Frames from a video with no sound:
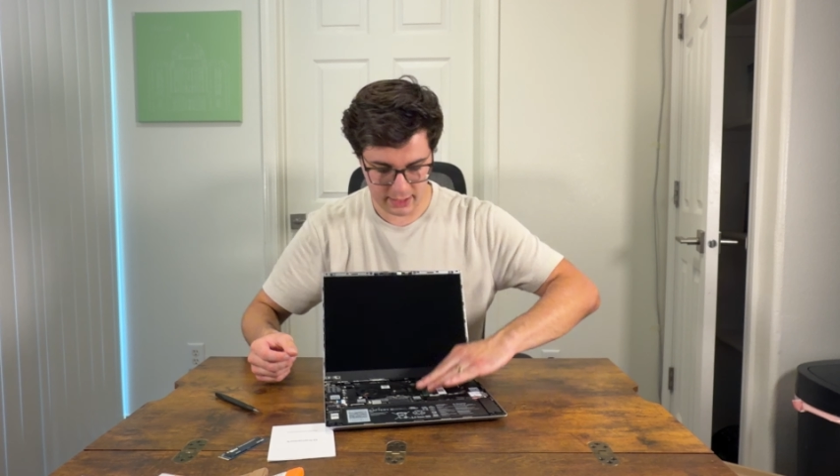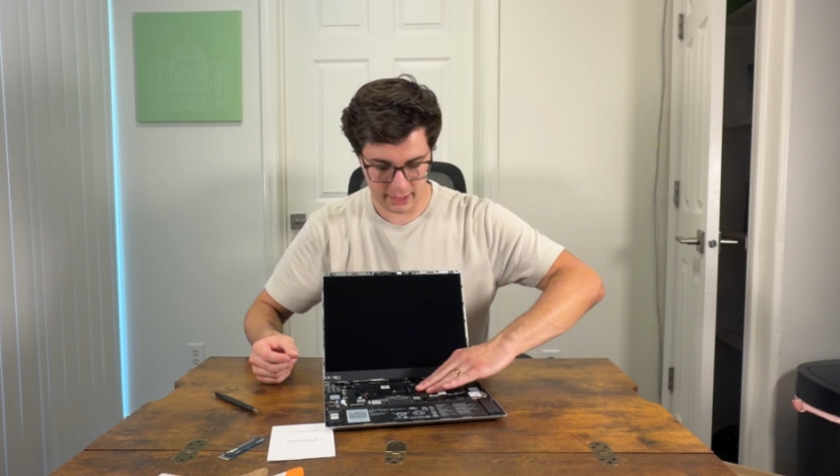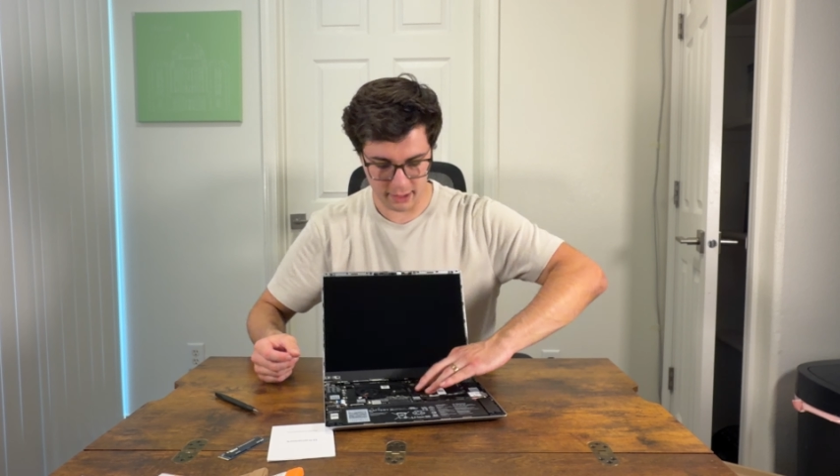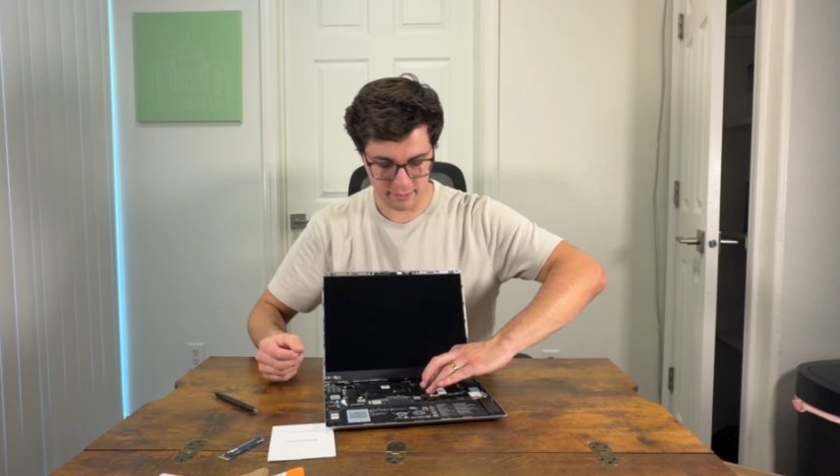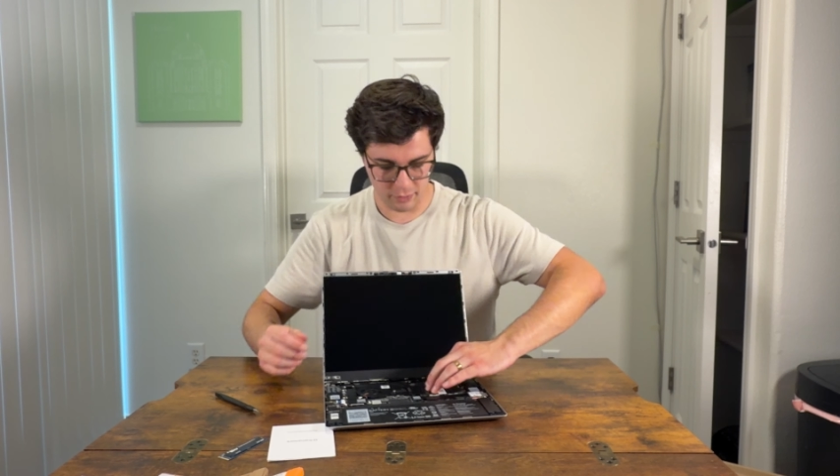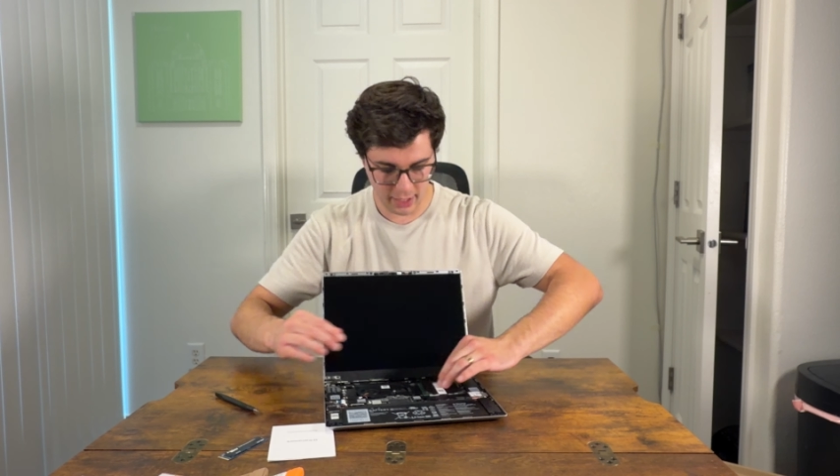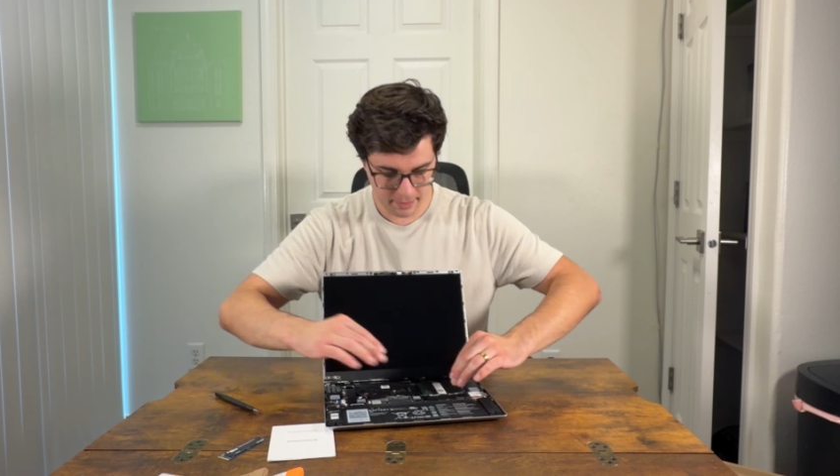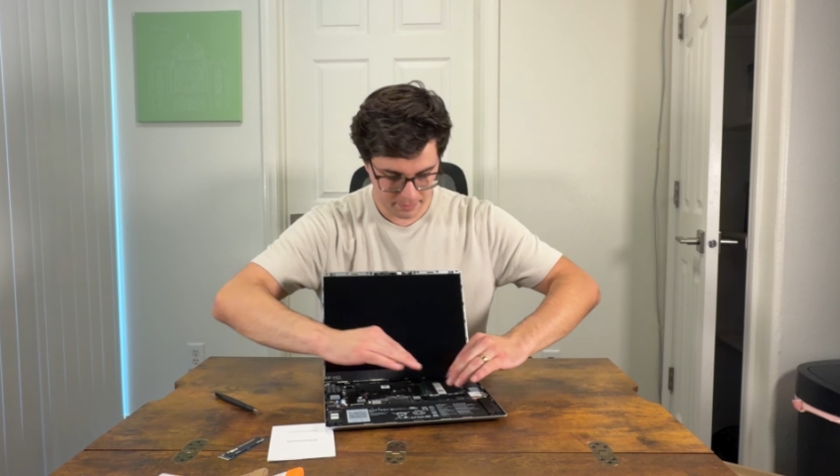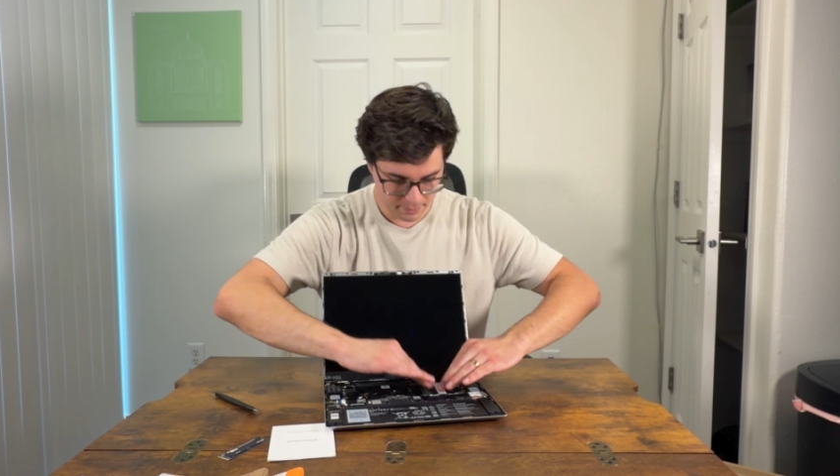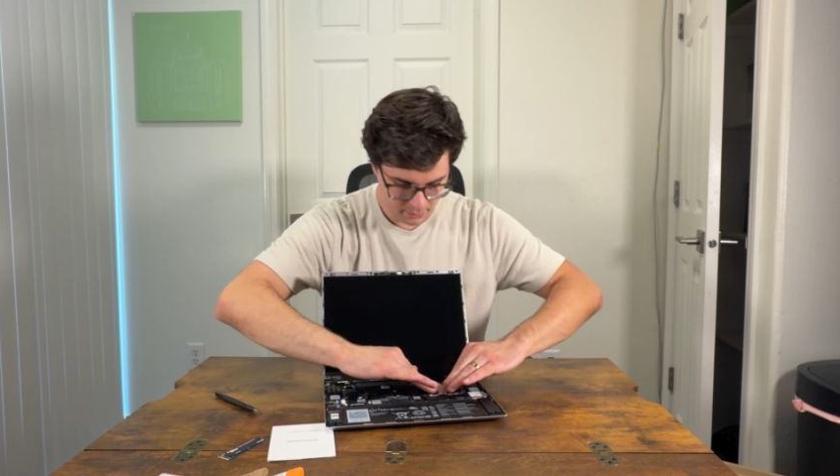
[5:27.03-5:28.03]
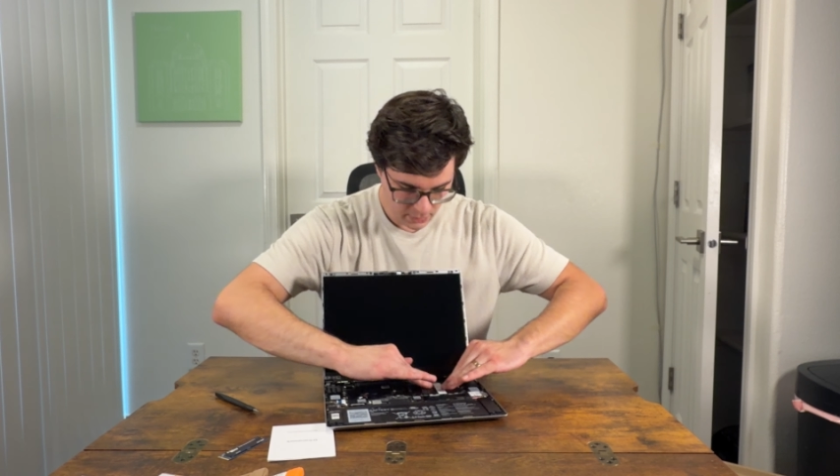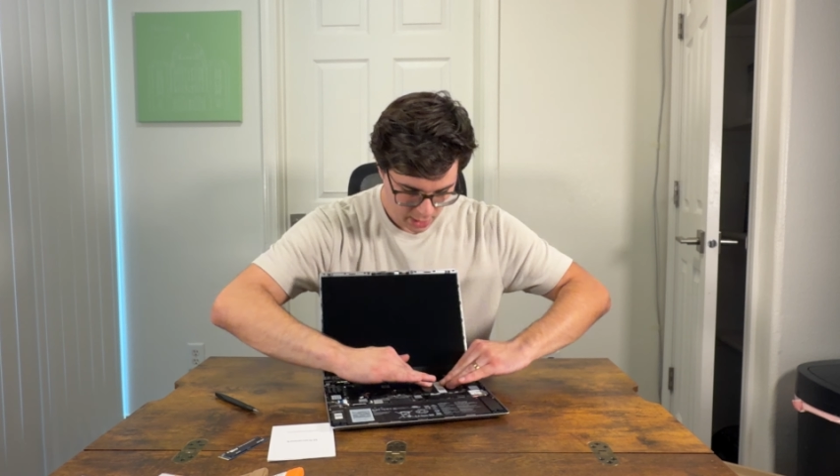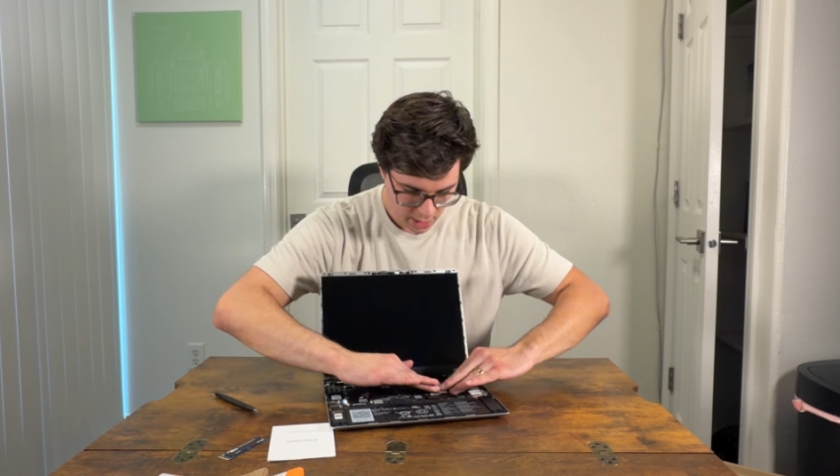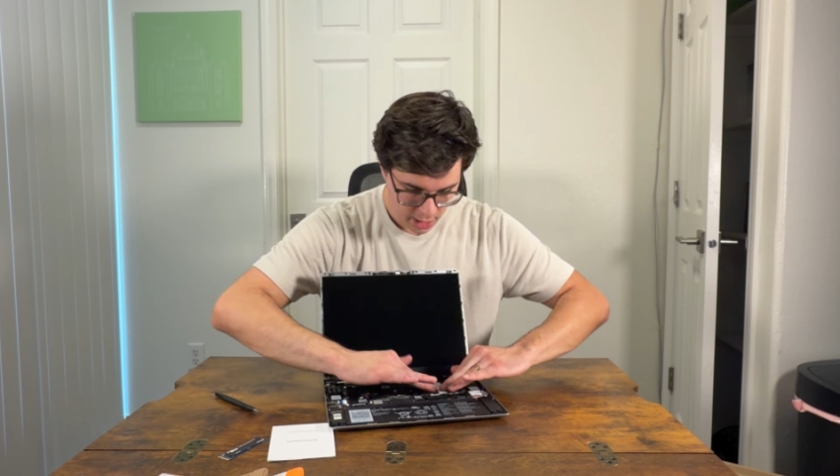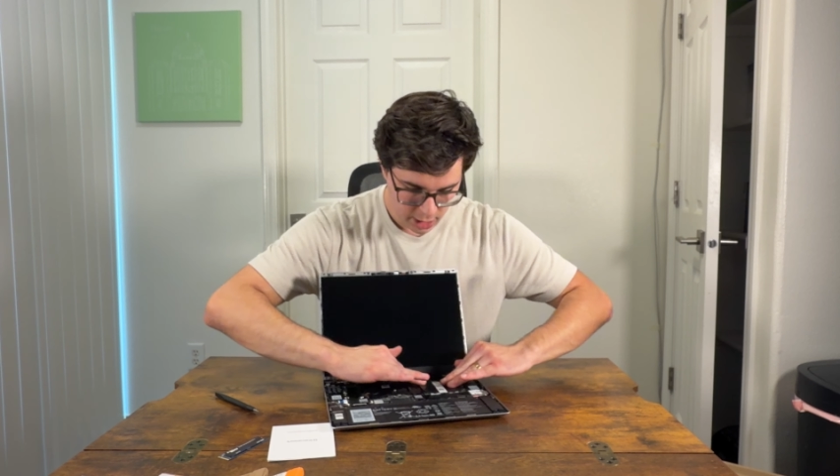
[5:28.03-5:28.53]
stick of RAM.
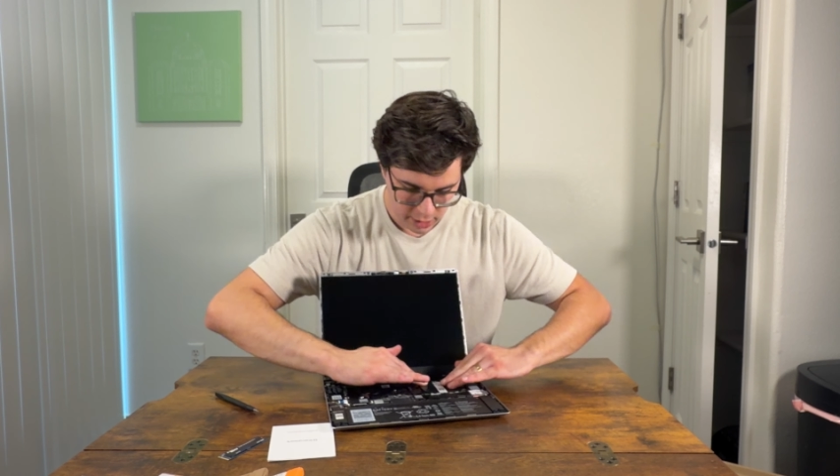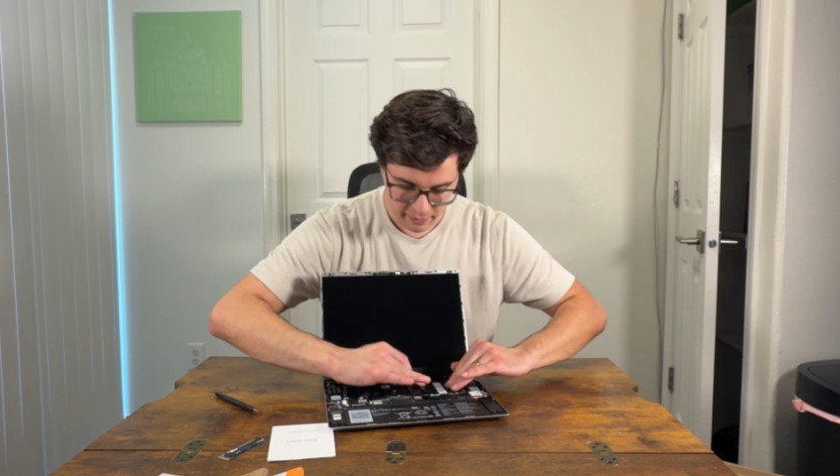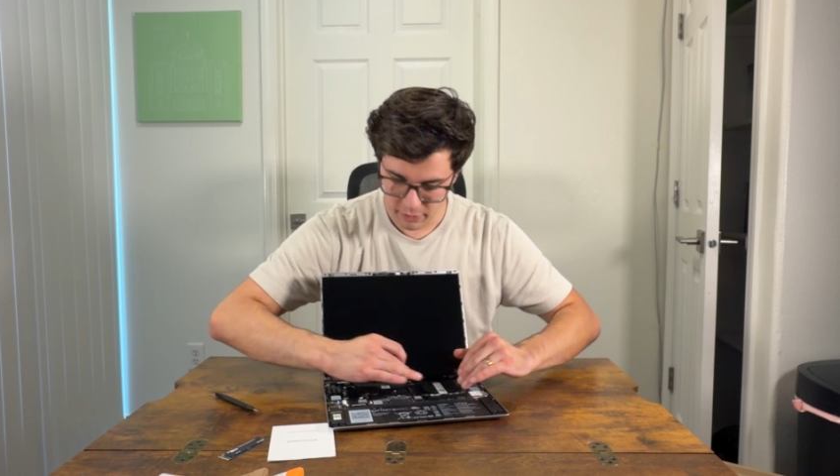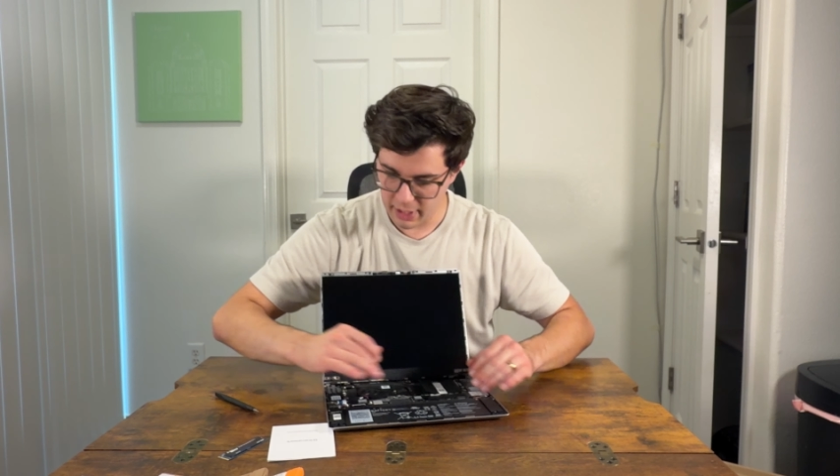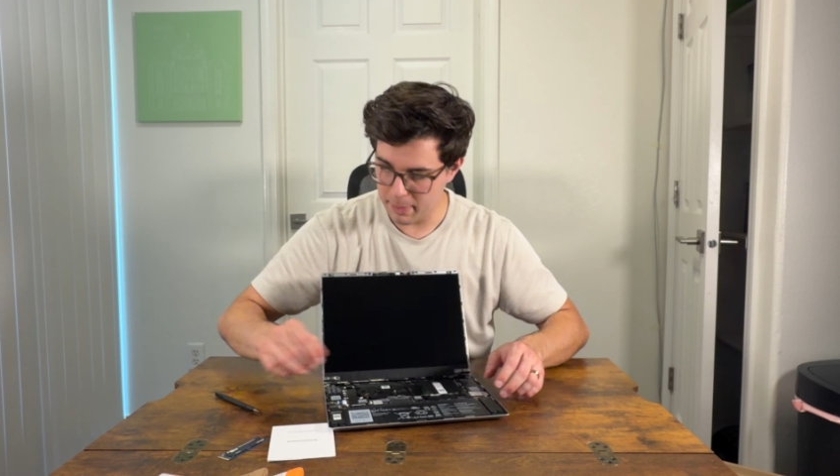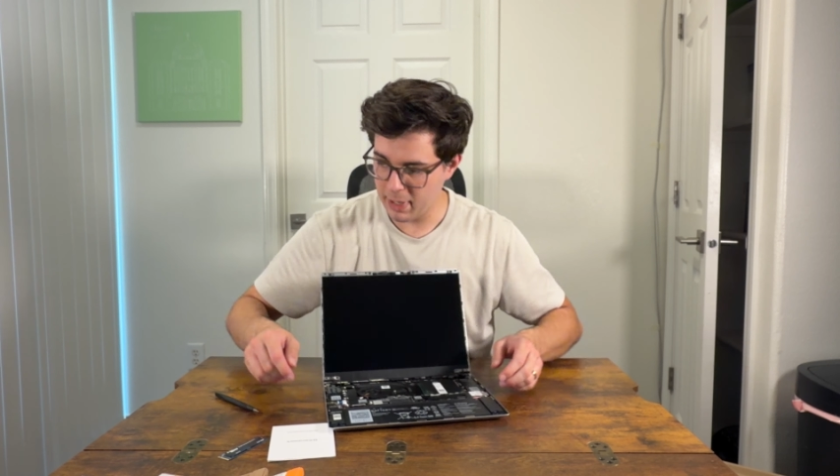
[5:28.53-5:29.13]
Just fold that